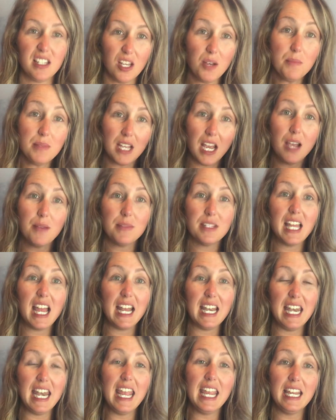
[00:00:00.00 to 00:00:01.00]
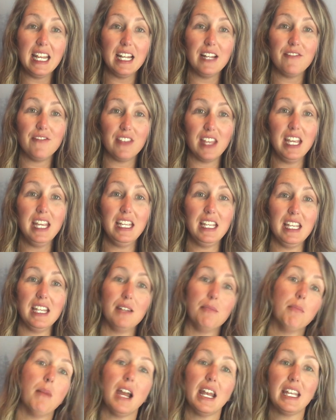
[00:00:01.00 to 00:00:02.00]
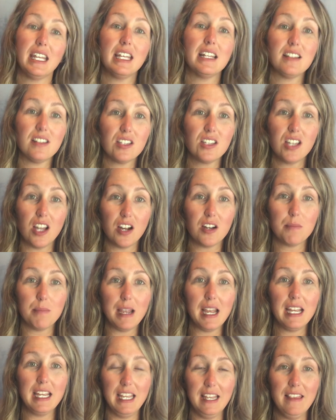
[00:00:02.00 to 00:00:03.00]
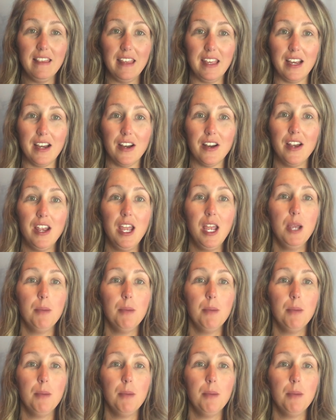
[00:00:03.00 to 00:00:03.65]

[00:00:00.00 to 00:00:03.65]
sometimes that negative thinking might get stuck back in there.